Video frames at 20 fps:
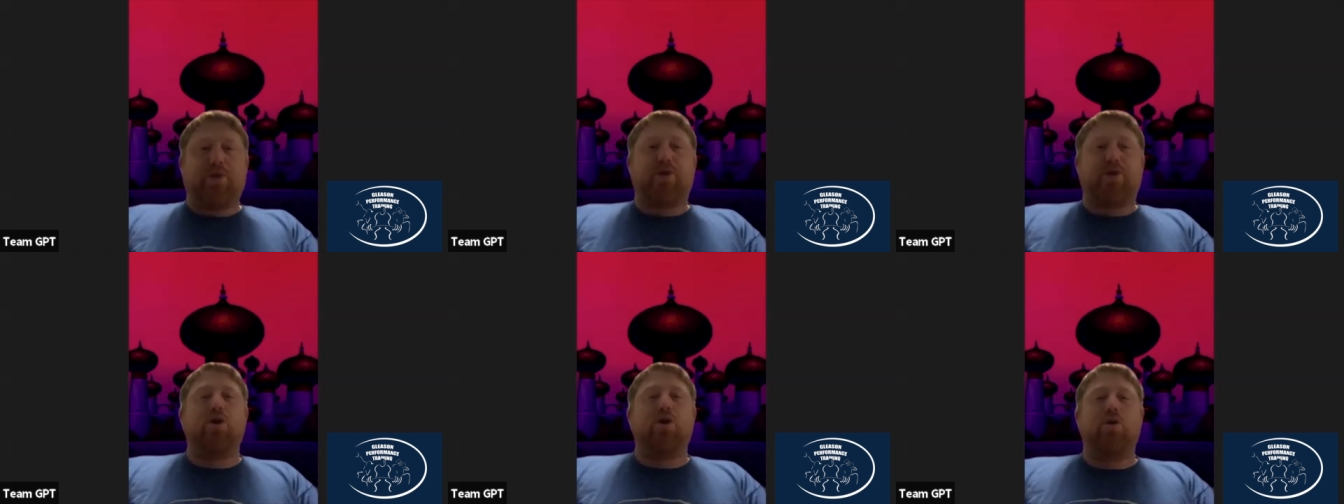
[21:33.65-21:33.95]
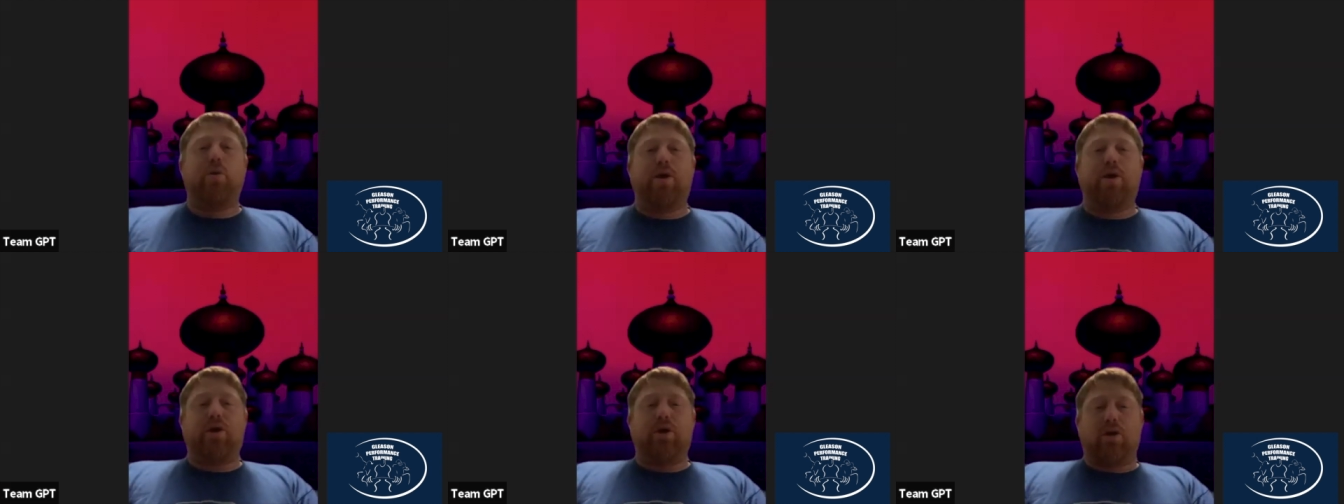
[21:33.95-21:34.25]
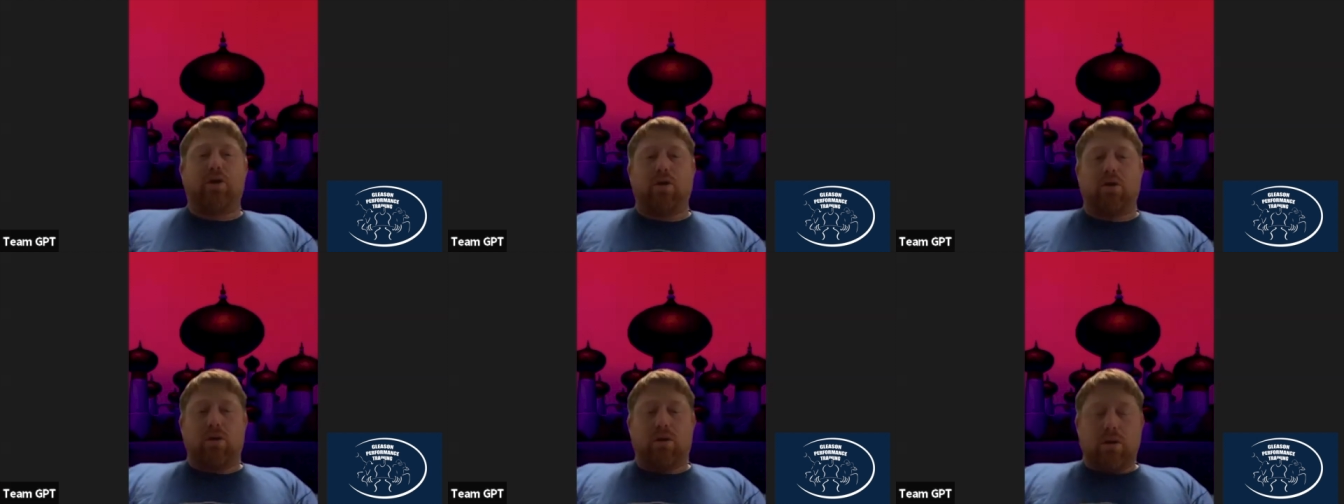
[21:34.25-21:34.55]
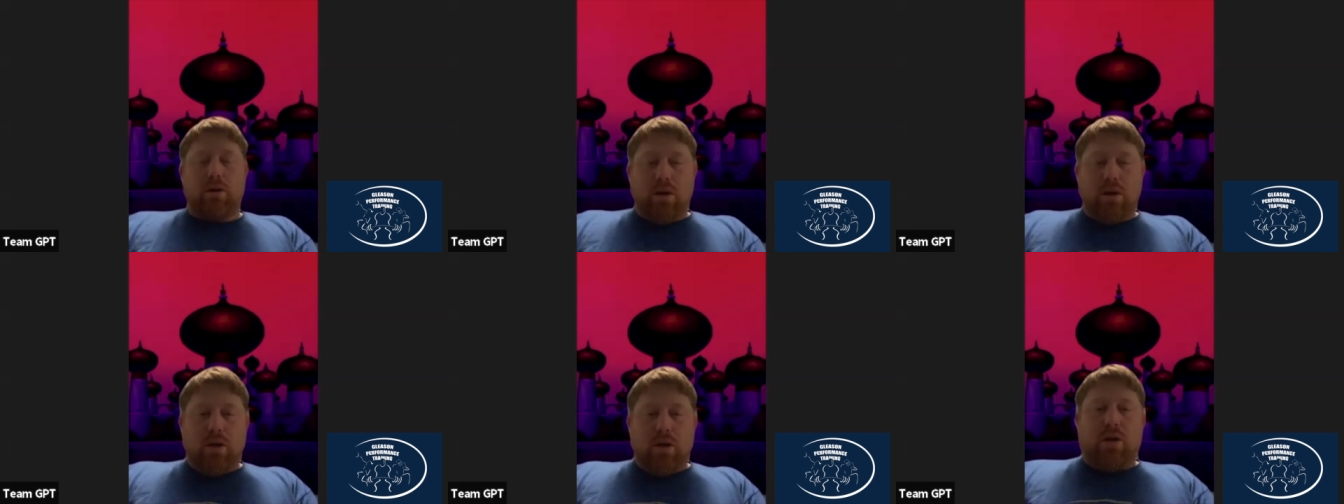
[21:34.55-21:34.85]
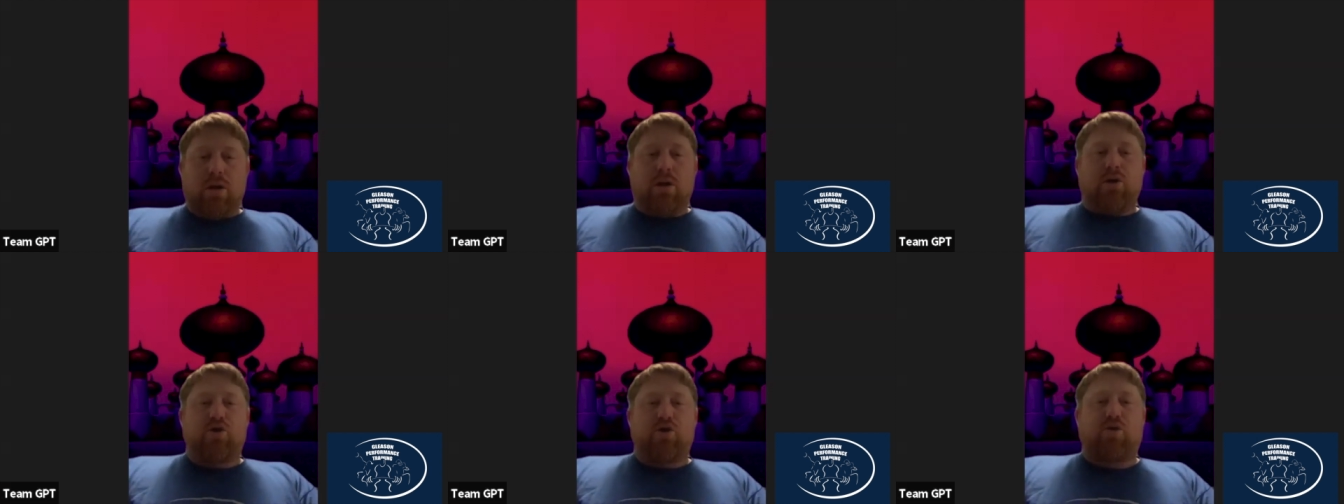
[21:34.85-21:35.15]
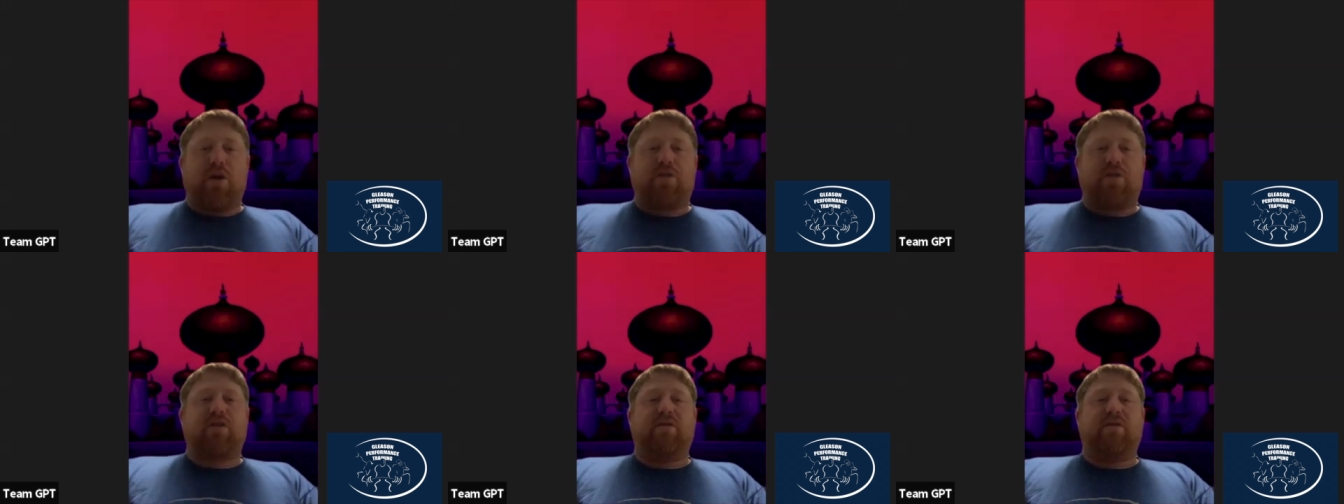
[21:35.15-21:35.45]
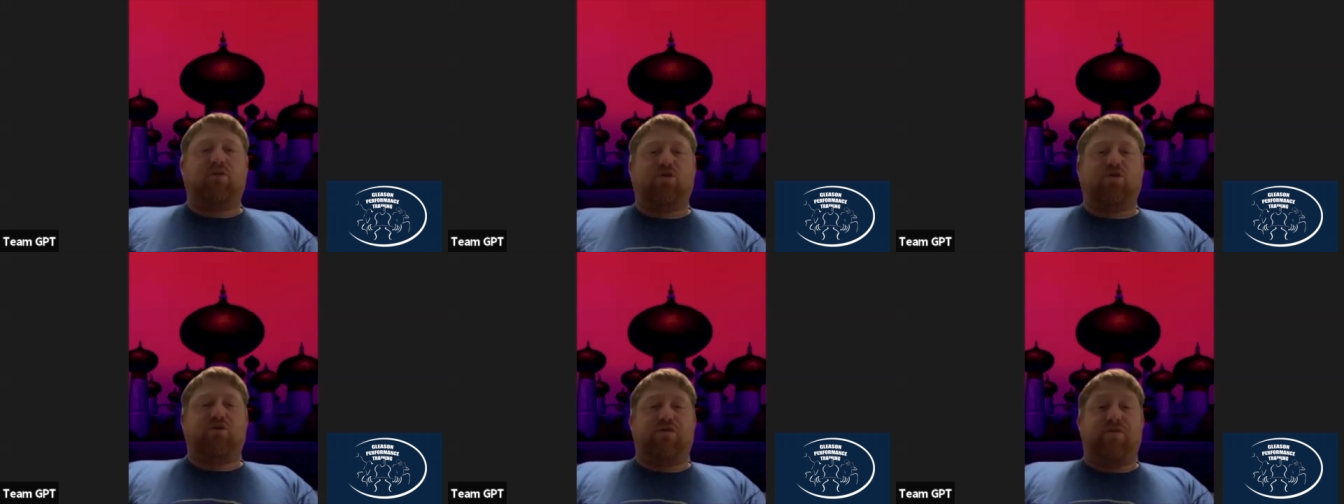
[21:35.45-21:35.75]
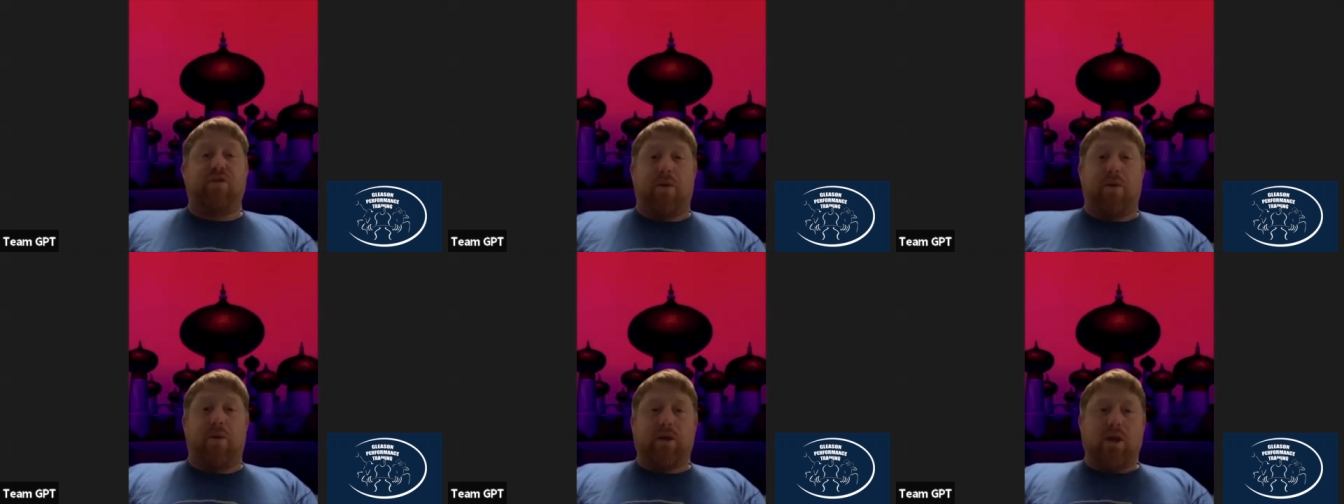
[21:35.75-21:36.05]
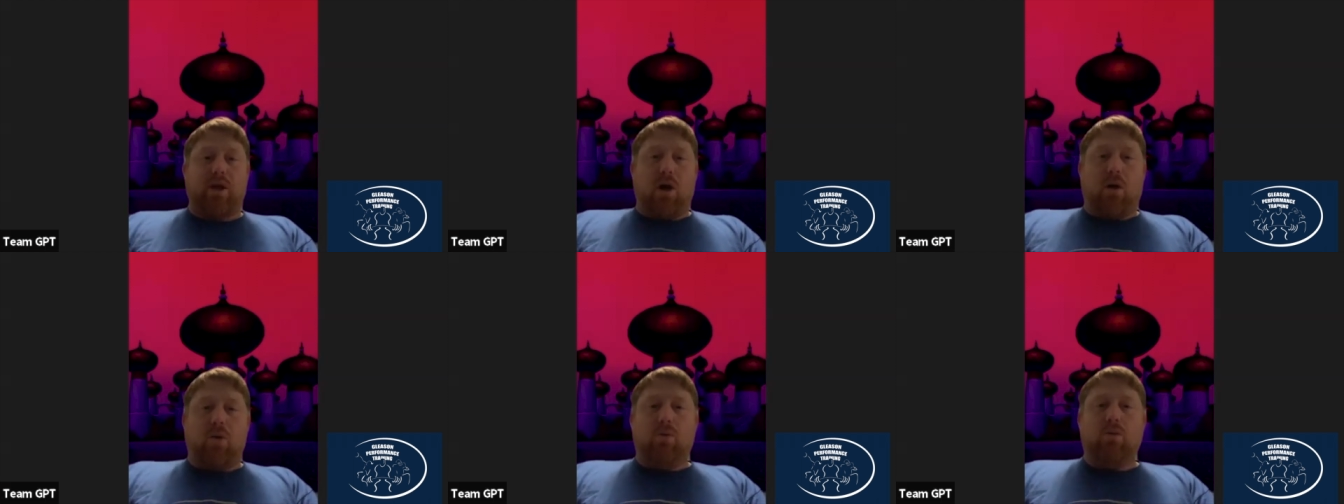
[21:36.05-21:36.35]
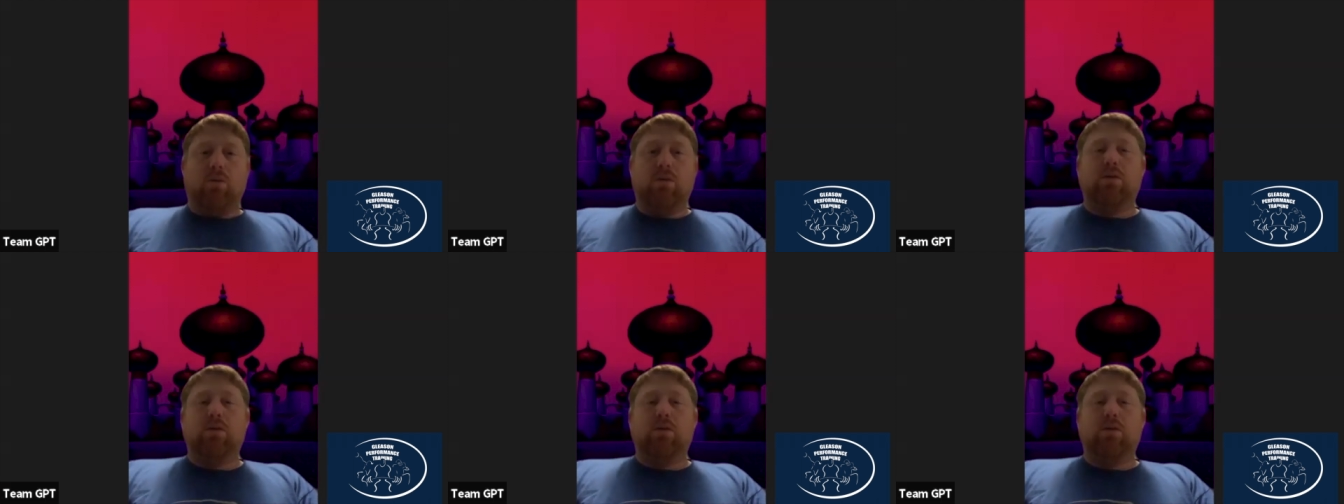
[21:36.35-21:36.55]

new and your strength level is very low,